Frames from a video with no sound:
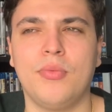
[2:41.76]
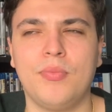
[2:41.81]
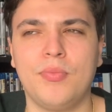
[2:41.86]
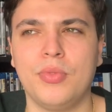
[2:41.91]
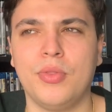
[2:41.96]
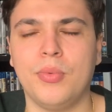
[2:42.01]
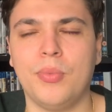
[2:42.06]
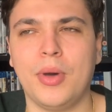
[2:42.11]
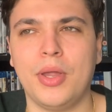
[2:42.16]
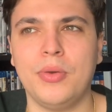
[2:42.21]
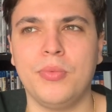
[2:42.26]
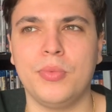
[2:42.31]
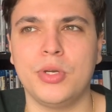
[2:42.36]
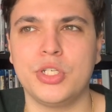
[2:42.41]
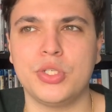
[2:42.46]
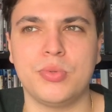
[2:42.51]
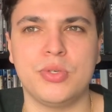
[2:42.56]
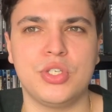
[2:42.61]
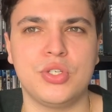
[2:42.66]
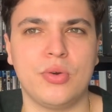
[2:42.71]
one
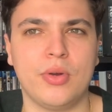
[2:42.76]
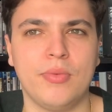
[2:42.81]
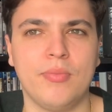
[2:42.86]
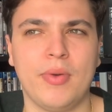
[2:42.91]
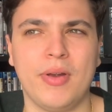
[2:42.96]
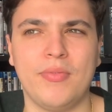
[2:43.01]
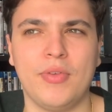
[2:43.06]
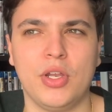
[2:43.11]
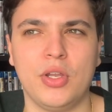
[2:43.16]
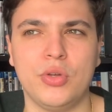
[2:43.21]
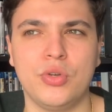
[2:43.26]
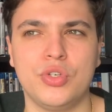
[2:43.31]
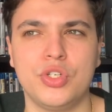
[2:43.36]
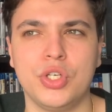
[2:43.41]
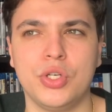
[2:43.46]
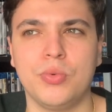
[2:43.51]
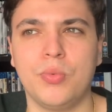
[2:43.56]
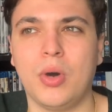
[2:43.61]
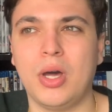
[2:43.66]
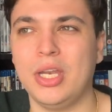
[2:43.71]
which we saw in
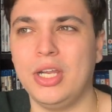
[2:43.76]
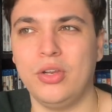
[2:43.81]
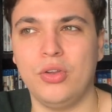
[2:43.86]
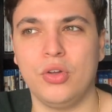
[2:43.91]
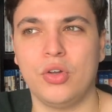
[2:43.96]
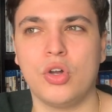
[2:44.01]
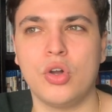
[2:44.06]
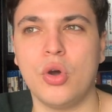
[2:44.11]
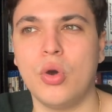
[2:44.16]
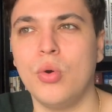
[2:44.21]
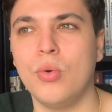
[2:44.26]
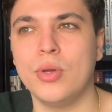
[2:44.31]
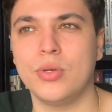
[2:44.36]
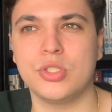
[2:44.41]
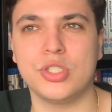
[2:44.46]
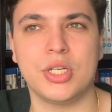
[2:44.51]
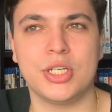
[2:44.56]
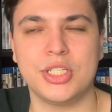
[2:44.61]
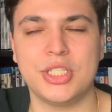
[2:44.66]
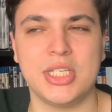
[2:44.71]
Revolution, while it looked cool, it
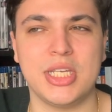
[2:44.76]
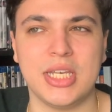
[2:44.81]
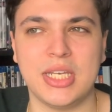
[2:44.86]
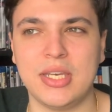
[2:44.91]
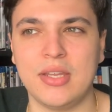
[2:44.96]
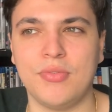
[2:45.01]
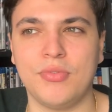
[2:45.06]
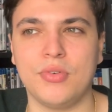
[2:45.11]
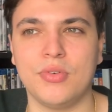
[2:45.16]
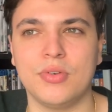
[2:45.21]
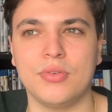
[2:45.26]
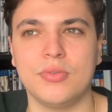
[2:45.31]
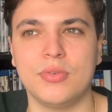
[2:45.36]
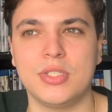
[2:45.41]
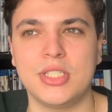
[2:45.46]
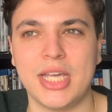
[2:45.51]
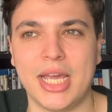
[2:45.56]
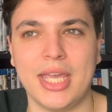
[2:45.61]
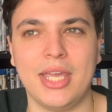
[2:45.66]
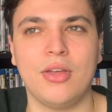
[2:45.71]
was nice to see a different
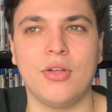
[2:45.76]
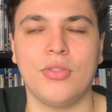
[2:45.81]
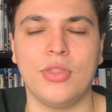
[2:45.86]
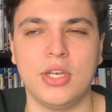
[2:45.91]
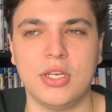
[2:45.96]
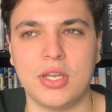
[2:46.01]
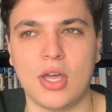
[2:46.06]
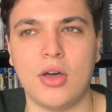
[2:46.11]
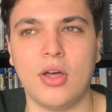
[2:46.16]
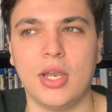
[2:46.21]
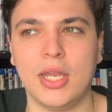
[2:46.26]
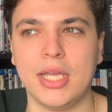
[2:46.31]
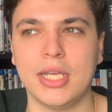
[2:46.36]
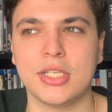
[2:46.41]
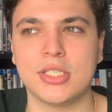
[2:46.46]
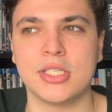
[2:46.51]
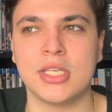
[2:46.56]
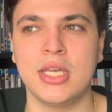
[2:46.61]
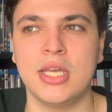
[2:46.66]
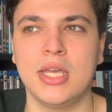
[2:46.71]
take on the
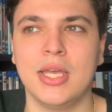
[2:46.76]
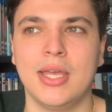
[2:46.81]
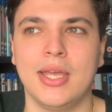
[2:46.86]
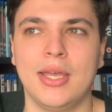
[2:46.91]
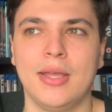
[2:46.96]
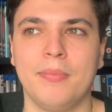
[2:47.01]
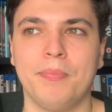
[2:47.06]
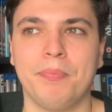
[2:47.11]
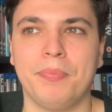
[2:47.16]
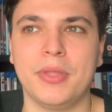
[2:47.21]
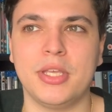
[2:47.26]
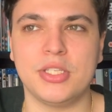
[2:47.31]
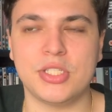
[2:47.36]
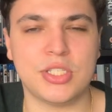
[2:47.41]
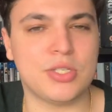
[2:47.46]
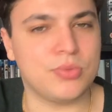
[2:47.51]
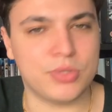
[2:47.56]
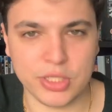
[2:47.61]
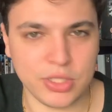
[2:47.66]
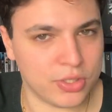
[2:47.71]
Daleks. It
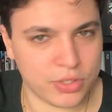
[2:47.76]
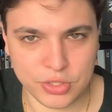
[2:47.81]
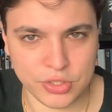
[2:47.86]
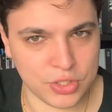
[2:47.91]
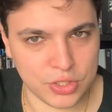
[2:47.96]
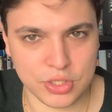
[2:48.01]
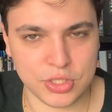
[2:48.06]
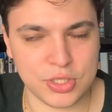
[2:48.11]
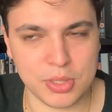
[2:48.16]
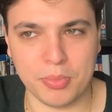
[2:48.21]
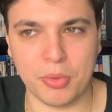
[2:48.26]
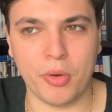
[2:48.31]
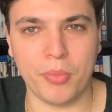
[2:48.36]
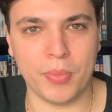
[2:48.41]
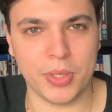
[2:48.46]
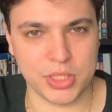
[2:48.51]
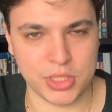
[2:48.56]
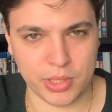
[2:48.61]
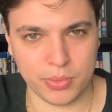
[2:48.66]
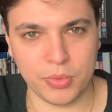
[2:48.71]
still didn't look as good as the bronze
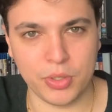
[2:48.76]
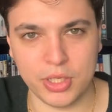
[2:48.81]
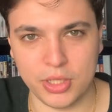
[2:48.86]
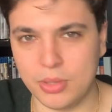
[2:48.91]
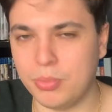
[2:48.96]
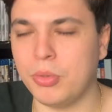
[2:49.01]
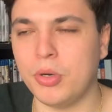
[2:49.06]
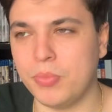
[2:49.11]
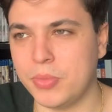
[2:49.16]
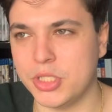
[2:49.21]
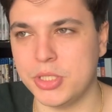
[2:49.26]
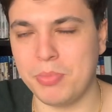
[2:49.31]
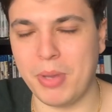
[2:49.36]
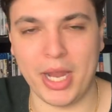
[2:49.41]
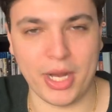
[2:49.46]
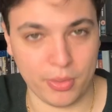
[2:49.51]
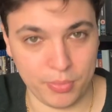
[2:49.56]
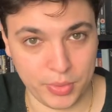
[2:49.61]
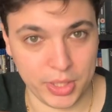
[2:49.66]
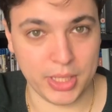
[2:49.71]
ones. I wanted the bronze ones
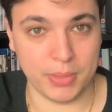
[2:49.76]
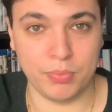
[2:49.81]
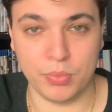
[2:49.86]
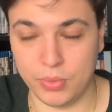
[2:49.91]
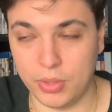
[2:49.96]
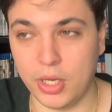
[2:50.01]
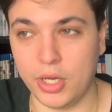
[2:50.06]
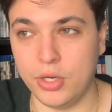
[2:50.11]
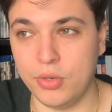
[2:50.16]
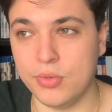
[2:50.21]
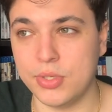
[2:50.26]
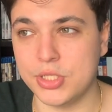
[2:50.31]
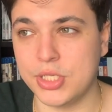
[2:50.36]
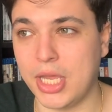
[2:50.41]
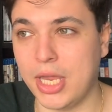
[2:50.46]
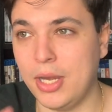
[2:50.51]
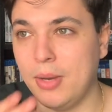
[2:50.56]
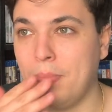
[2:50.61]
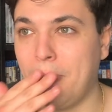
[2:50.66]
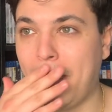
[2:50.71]
back, and I knew I was
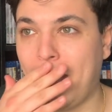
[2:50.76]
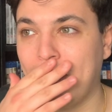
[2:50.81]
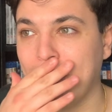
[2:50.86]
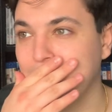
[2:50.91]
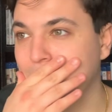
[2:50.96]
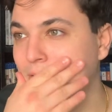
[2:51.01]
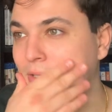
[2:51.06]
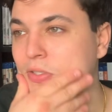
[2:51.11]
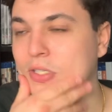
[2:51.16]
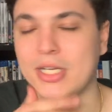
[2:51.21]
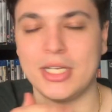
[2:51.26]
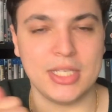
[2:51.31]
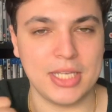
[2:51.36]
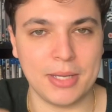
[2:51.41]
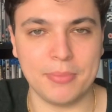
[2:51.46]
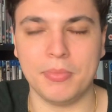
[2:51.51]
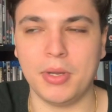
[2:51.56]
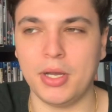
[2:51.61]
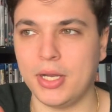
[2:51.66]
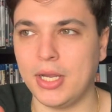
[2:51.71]
getting them back. So it was like,
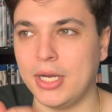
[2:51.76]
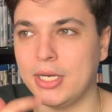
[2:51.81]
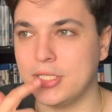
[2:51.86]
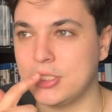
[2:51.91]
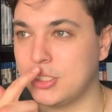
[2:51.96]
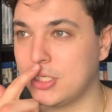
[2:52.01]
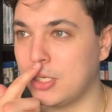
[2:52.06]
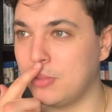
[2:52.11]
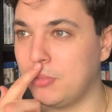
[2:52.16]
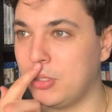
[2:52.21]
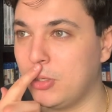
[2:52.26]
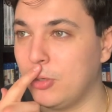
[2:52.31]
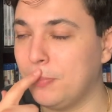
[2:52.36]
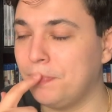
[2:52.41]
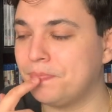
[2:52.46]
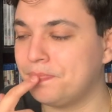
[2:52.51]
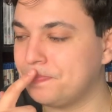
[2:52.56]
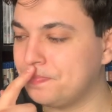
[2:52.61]
yep, okay, this is going to be good.